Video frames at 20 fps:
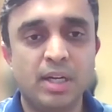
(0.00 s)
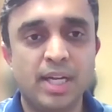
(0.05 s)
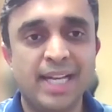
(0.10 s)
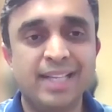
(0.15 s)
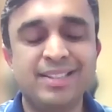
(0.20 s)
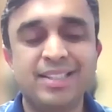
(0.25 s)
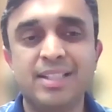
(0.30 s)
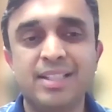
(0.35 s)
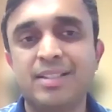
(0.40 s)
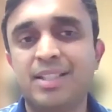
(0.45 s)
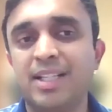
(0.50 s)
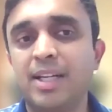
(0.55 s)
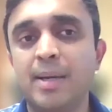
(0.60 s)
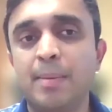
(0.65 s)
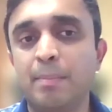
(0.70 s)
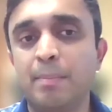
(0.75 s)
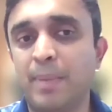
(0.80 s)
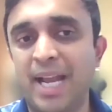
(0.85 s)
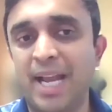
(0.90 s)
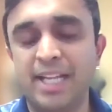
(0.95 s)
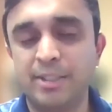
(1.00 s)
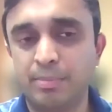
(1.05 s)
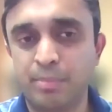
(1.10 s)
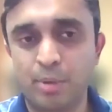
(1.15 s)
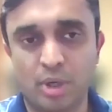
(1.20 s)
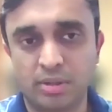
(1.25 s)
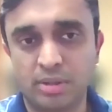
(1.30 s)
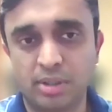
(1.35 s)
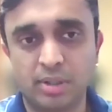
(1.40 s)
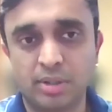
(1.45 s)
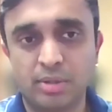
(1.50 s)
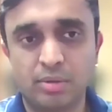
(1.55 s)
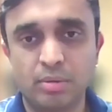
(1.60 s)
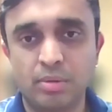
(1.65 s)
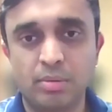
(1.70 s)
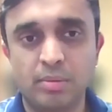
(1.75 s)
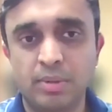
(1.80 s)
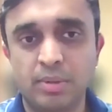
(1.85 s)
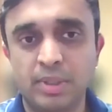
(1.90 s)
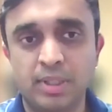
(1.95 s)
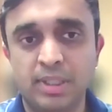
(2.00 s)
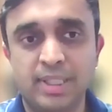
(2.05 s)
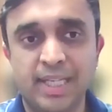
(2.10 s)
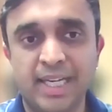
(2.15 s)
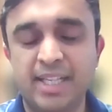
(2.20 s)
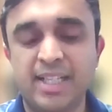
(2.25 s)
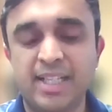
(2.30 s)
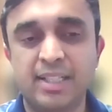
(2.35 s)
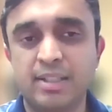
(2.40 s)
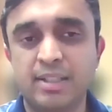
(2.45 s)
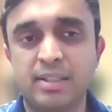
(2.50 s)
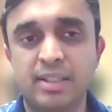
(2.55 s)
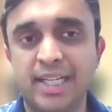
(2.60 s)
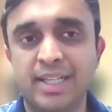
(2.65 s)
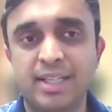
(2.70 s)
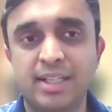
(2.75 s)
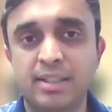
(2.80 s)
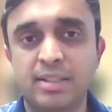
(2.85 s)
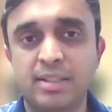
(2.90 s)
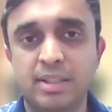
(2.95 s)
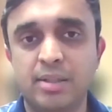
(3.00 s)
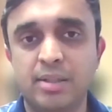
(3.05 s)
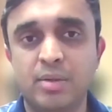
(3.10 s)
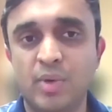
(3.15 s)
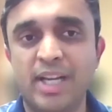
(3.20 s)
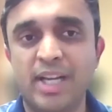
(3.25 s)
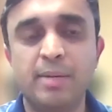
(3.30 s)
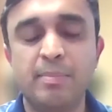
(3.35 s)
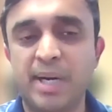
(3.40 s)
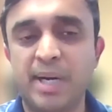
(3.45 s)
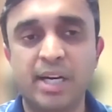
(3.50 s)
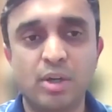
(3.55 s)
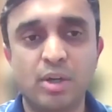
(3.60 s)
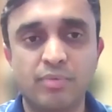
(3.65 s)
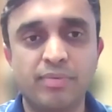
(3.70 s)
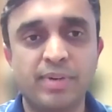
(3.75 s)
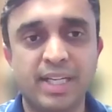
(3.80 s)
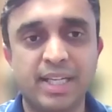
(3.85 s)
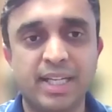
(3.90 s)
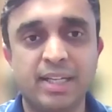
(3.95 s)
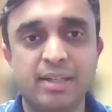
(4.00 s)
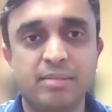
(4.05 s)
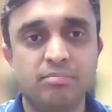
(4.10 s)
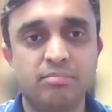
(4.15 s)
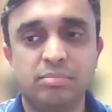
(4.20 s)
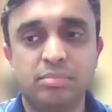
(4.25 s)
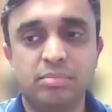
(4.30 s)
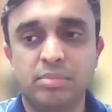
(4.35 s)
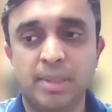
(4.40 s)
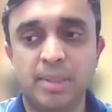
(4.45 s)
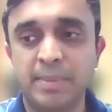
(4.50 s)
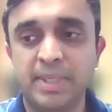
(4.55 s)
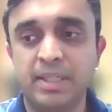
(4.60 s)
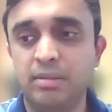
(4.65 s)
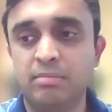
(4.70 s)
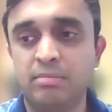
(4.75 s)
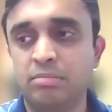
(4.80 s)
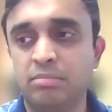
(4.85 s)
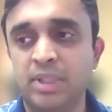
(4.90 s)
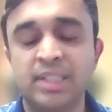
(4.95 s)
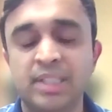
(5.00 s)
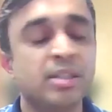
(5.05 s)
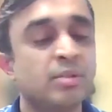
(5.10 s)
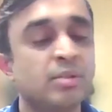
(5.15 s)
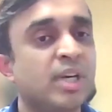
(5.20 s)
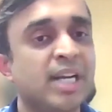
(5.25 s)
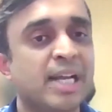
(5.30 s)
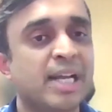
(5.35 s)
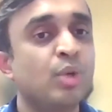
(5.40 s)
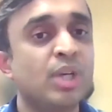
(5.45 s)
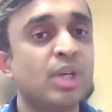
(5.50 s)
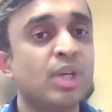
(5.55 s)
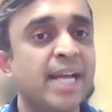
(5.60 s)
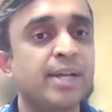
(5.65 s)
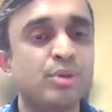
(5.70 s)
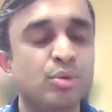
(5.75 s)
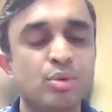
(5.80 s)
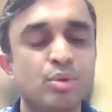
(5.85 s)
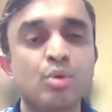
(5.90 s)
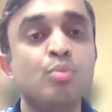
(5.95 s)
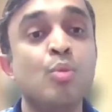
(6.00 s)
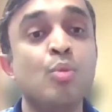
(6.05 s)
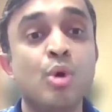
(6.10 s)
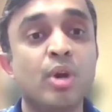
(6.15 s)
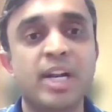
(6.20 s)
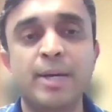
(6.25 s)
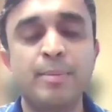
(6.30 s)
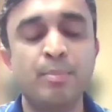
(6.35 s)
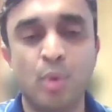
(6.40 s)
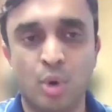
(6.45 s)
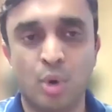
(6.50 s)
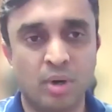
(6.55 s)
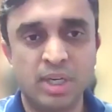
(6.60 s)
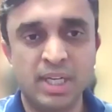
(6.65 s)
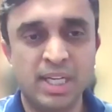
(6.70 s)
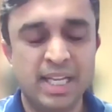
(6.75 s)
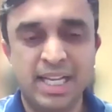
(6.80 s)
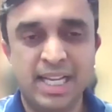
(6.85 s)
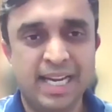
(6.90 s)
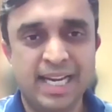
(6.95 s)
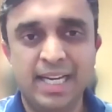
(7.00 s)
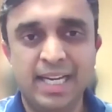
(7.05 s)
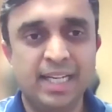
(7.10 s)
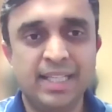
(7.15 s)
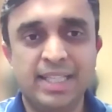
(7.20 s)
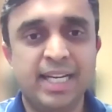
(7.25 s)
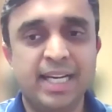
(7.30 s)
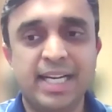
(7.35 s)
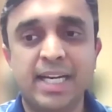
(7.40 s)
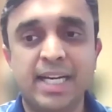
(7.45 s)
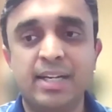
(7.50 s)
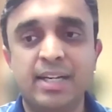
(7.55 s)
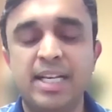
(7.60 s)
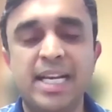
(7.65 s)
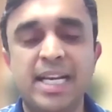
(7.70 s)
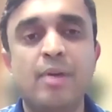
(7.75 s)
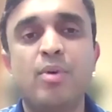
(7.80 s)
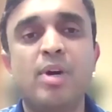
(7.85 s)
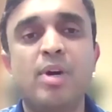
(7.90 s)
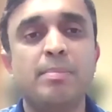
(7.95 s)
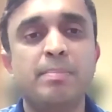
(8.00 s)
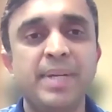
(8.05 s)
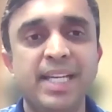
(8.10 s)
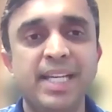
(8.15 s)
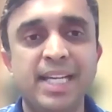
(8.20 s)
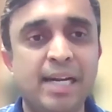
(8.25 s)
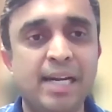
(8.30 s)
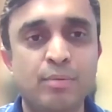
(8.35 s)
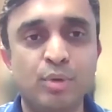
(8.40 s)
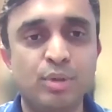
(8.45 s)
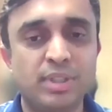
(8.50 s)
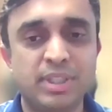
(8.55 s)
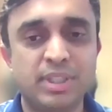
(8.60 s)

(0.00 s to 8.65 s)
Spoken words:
existing compliance process. So that is the one part of it, and this is what I would like to do more and more. There could never be, I would